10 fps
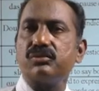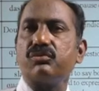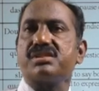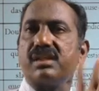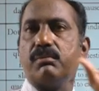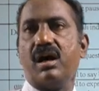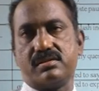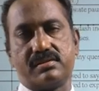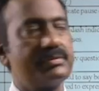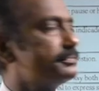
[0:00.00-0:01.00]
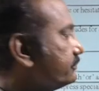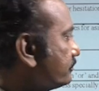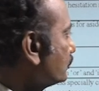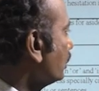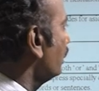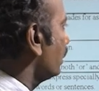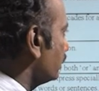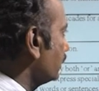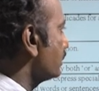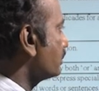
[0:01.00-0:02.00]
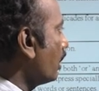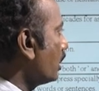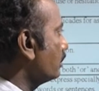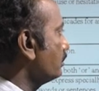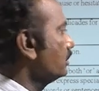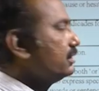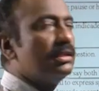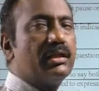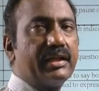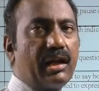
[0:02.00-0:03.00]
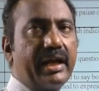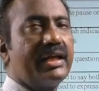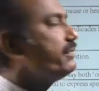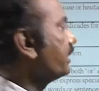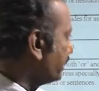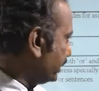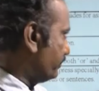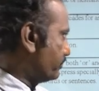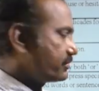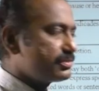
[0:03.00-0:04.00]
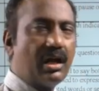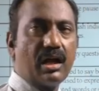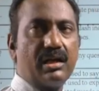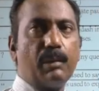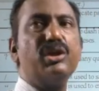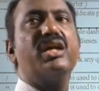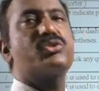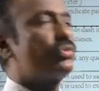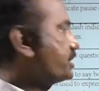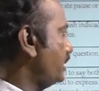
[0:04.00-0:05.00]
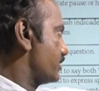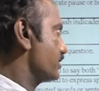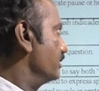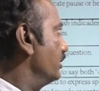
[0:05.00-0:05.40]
question marks. It is called interrogative adjectives or WH questions.